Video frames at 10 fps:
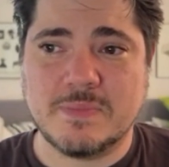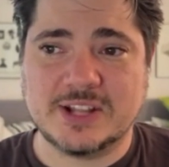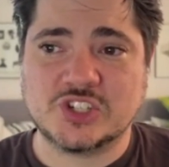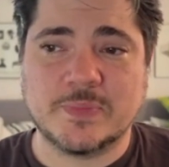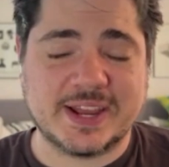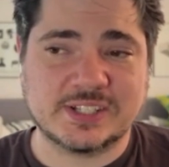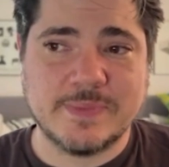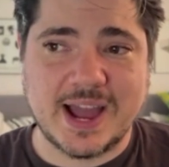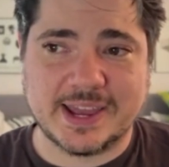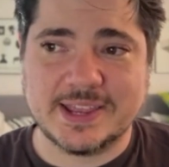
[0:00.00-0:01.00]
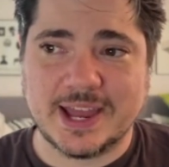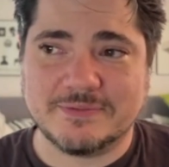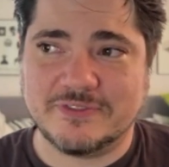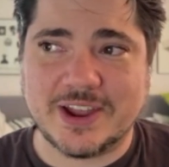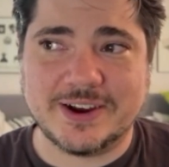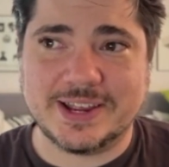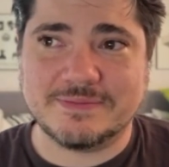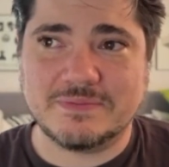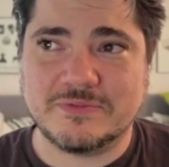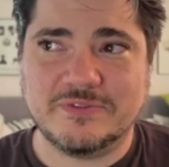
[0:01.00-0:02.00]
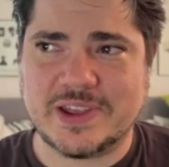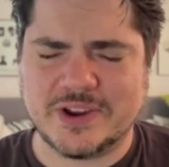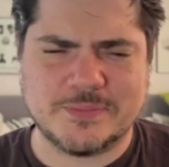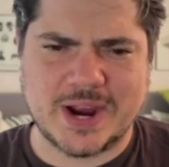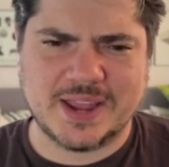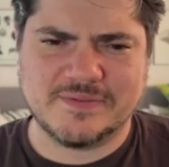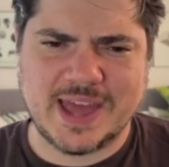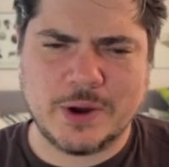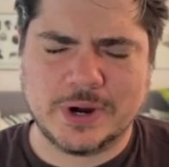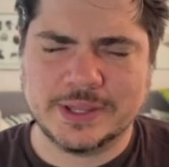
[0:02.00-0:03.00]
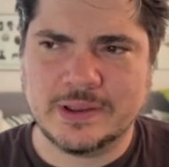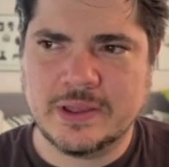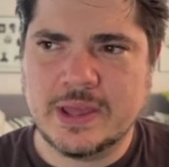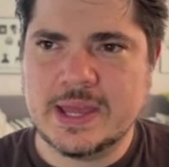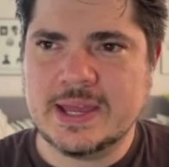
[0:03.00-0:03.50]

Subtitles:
Monster Ex Machina. Very, very proud of that one.